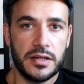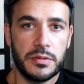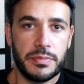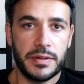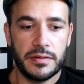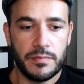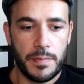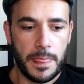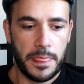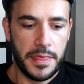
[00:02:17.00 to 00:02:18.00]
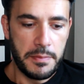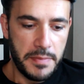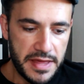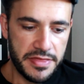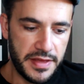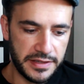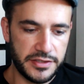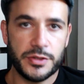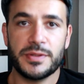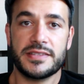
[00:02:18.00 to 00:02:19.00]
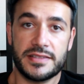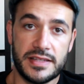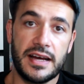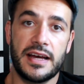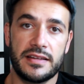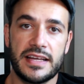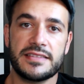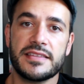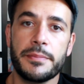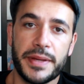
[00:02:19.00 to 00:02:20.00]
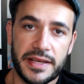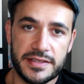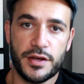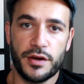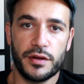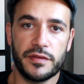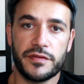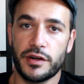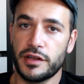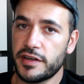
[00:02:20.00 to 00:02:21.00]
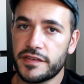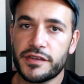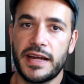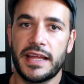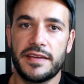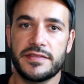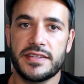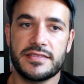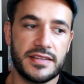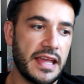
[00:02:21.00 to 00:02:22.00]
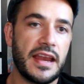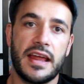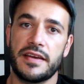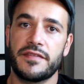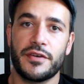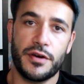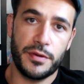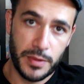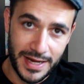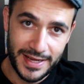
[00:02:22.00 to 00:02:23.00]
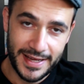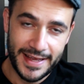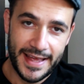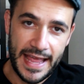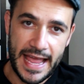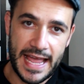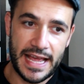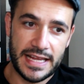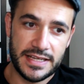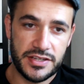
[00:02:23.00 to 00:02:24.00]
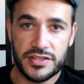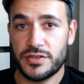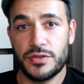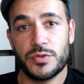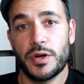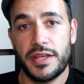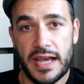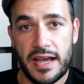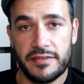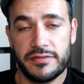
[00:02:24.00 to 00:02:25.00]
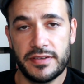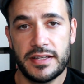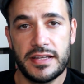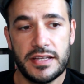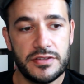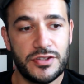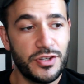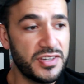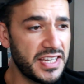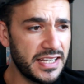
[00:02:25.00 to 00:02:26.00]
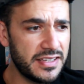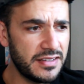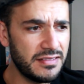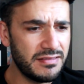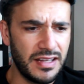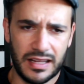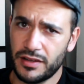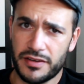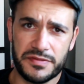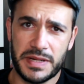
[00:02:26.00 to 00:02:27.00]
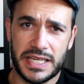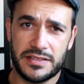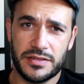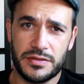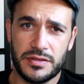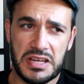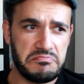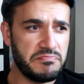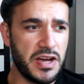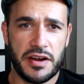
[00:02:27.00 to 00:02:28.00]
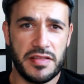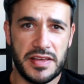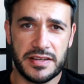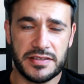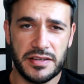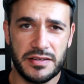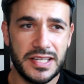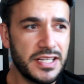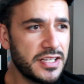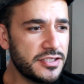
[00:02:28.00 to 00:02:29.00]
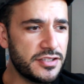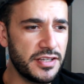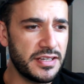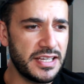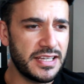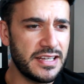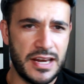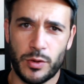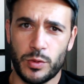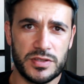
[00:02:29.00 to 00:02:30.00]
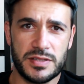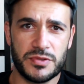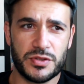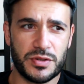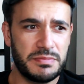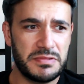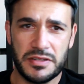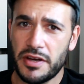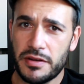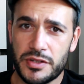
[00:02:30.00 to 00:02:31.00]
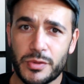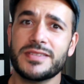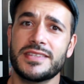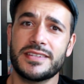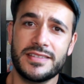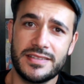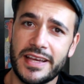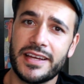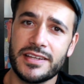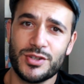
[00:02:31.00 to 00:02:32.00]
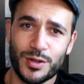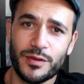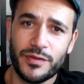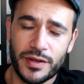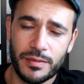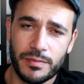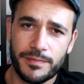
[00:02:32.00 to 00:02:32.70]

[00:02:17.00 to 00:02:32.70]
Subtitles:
But the main thing to do is start. That's the biggest hurdle for a lot of creatives, is to get out of your own way and just use what you have. Do you need a lot of money to do that? I don't think so. Do you need an awesome script? No. Do a 60-second short film.